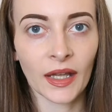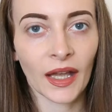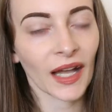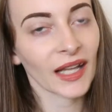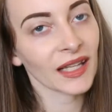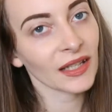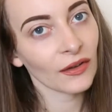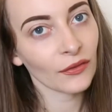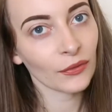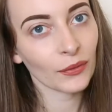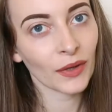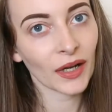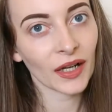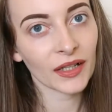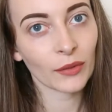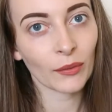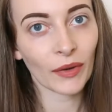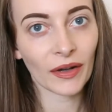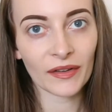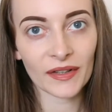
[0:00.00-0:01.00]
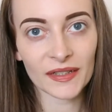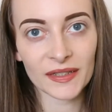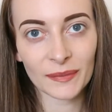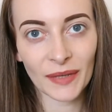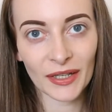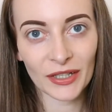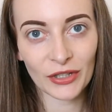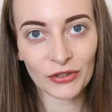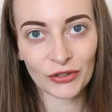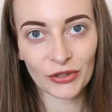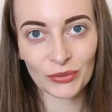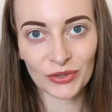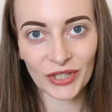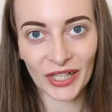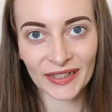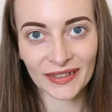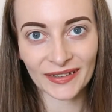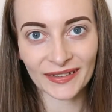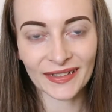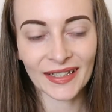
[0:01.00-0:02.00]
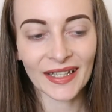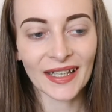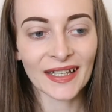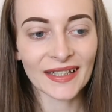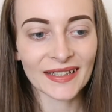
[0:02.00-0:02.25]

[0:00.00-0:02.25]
Hello everyone and welcome to my YouTube channel.